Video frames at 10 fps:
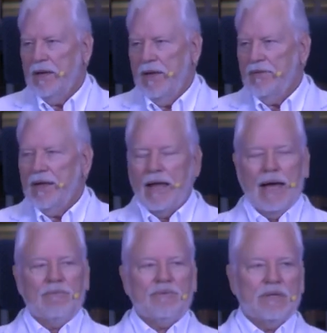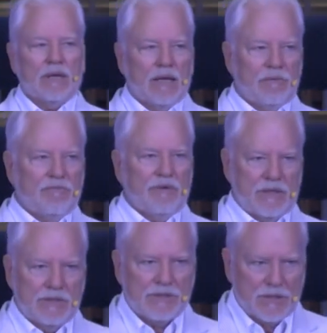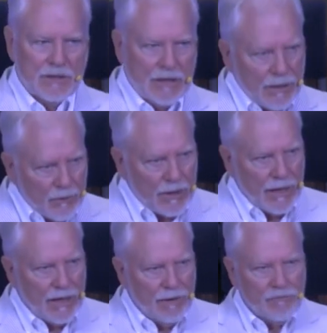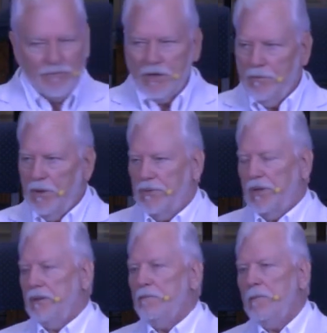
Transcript: And then after the love feast, they would have communion.